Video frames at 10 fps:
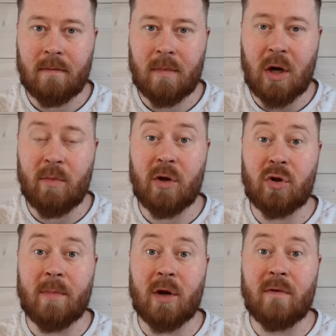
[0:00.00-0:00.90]
That will be the
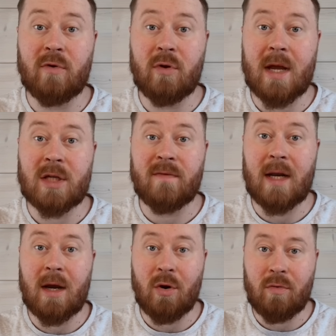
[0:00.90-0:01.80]
topic of today's
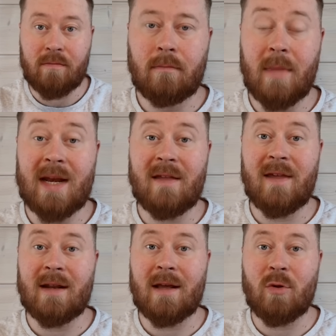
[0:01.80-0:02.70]
video. Many
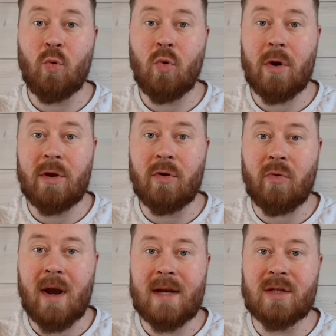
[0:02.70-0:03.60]
think that the war in
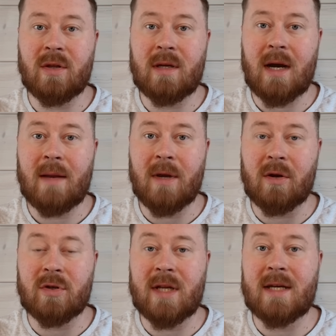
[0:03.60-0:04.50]
Ukraine is a tie
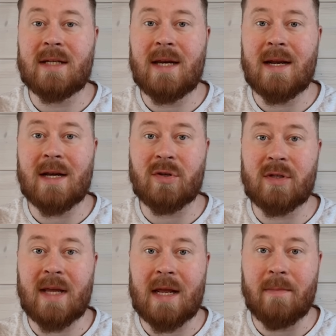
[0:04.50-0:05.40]
because they see it as a
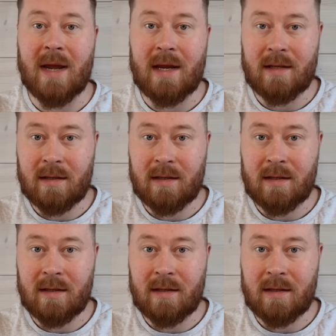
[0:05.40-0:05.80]
stalemate.